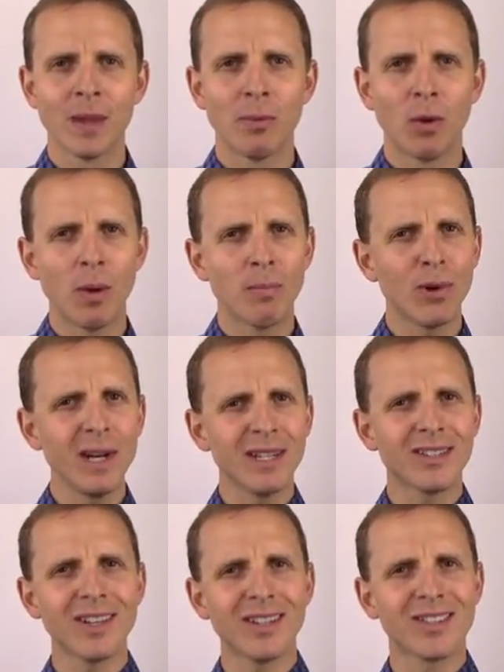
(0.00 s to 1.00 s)
But when
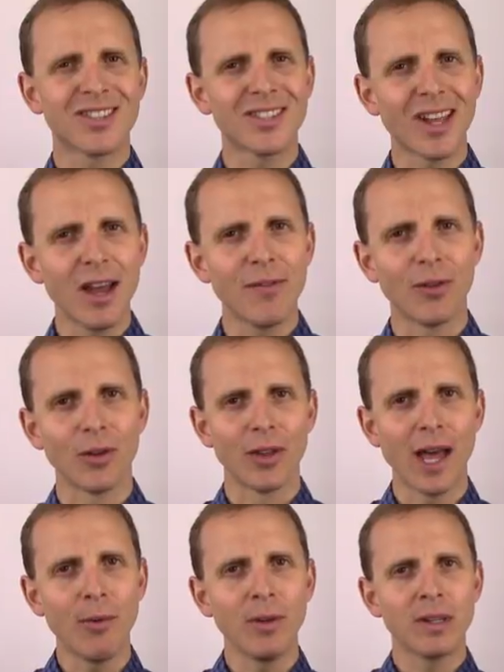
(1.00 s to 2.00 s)
Brendan said
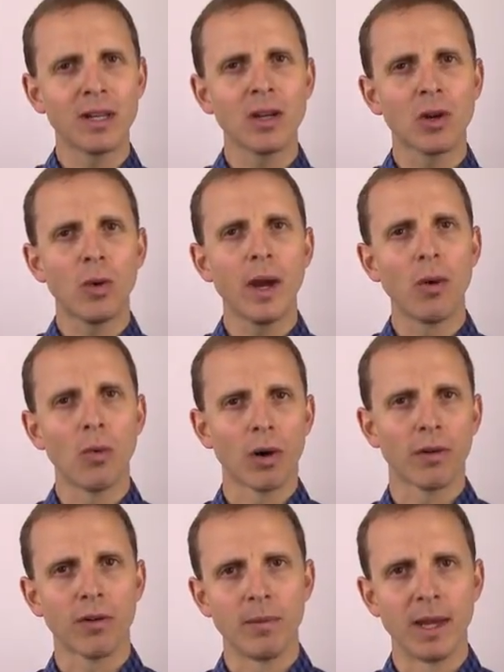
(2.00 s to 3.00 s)
stifled, that one didn't quite
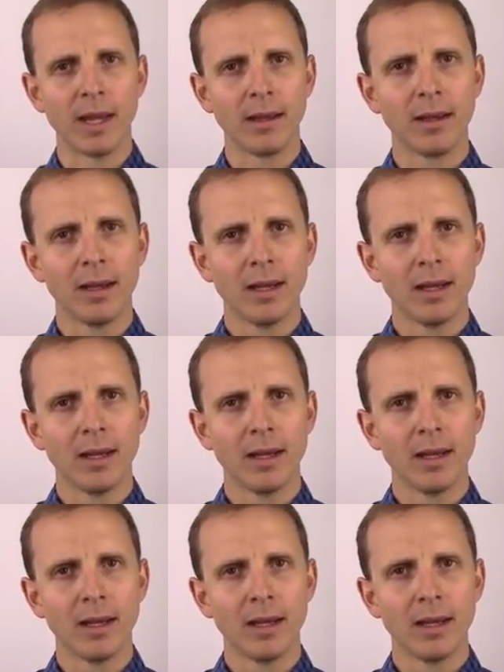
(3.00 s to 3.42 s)
work for me.